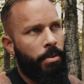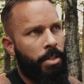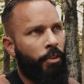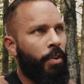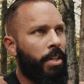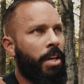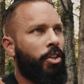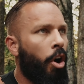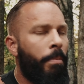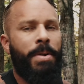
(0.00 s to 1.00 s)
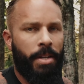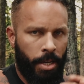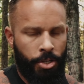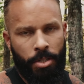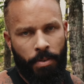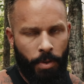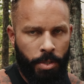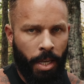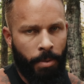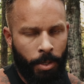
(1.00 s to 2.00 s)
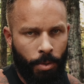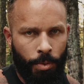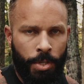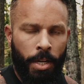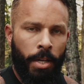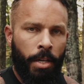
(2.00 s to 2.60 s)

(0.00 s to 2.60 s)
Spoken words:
different combinations of those chemicals